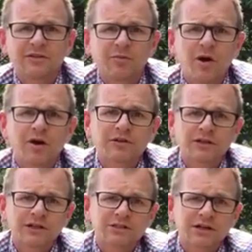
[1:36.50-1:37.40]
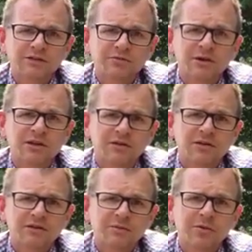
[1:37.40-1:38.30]
the work that it does with
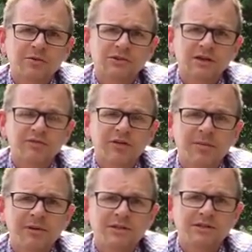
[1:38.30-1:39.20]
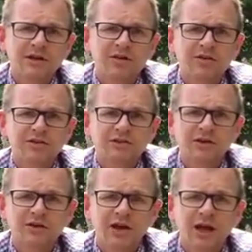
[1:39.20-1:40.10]
supporting families across
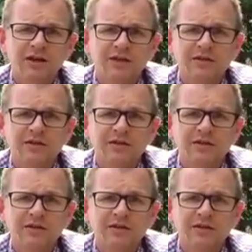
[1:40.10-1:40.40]
the UK.